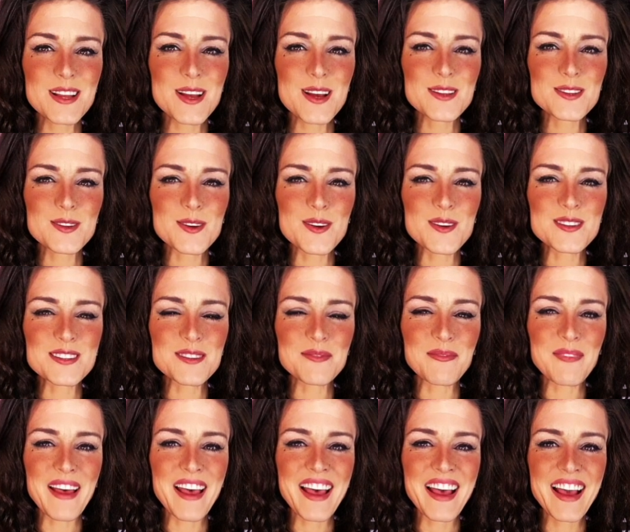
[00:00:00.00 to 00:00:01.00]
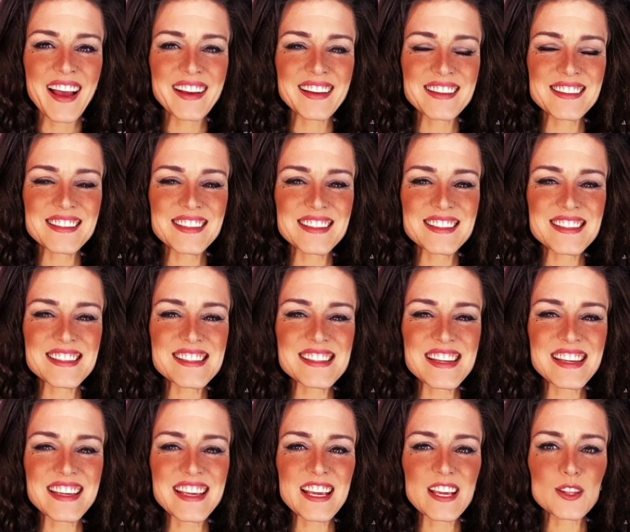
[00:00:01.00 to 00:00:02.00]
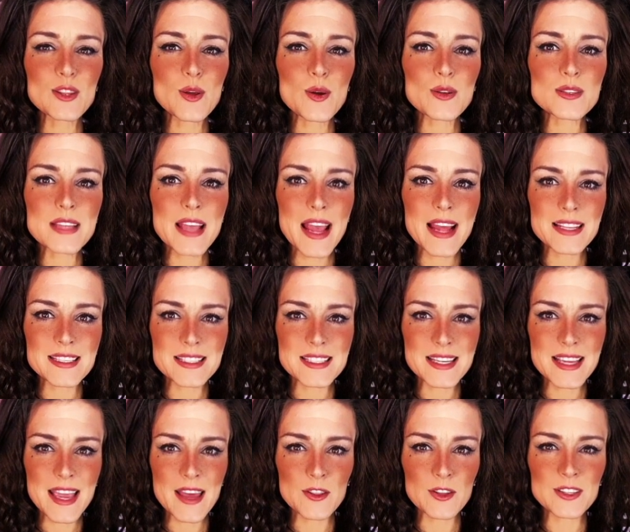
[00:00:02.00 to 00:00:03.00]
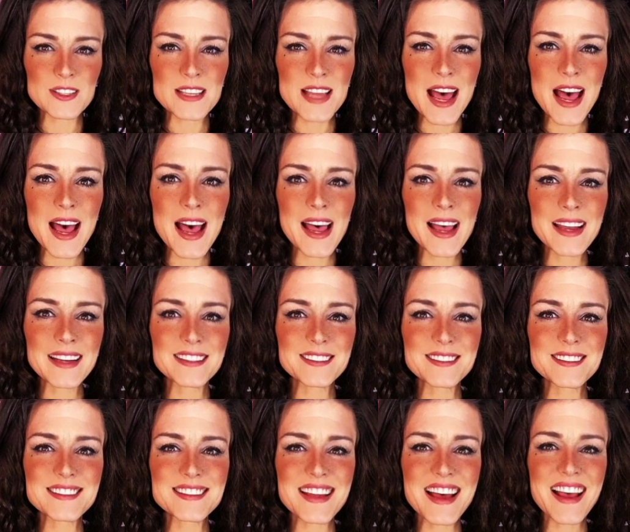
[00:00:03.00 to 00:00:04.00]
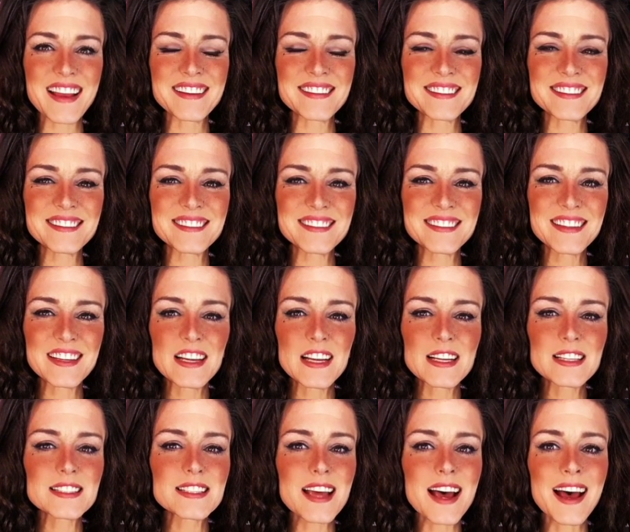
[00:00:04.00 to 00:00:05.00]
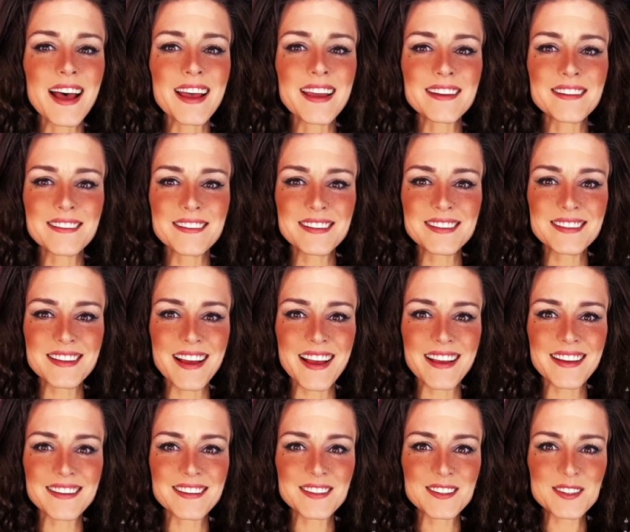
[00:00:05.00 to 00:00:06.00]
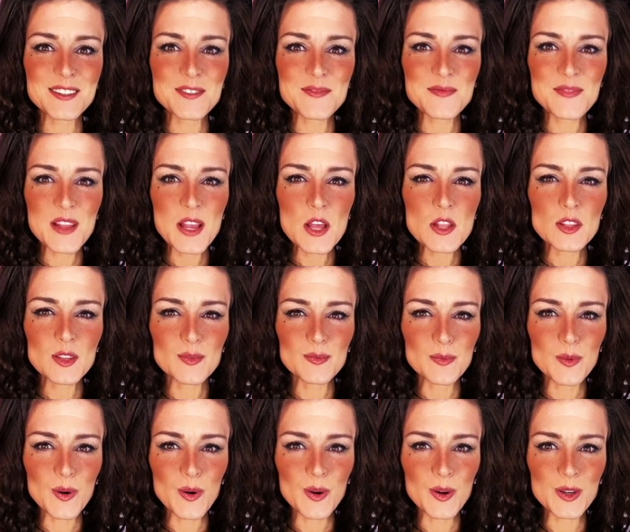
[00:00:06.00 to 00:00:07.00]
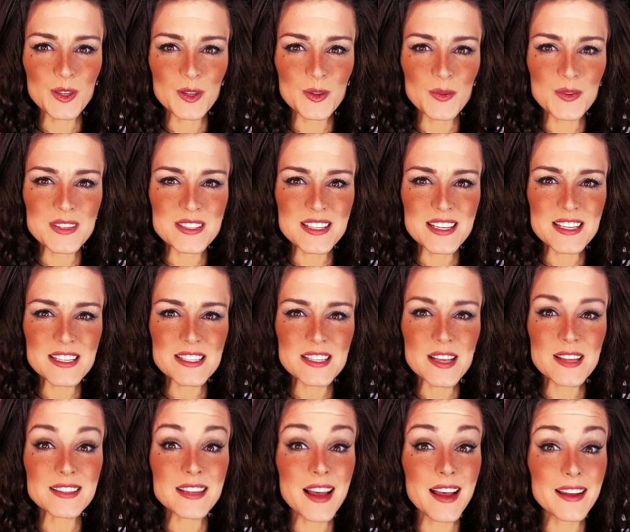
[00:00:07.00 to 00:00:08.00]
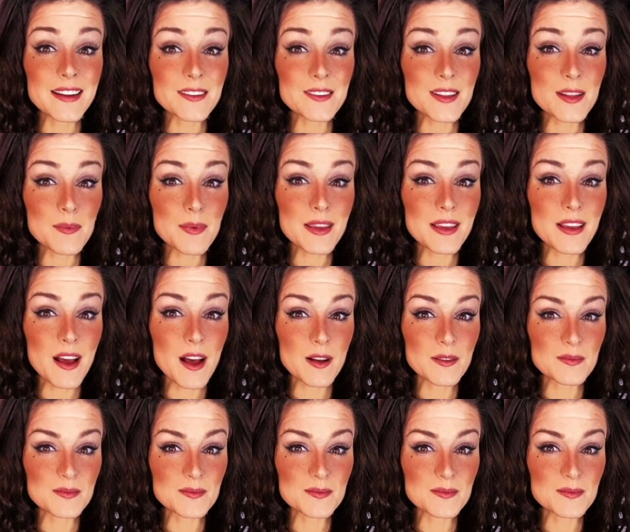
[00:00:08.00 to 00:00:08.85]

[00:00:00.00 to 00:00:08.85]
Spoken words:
Those magnets and sticking those hands together tighter and tighter, tighter and tighter. The more you resist, the tighter they become,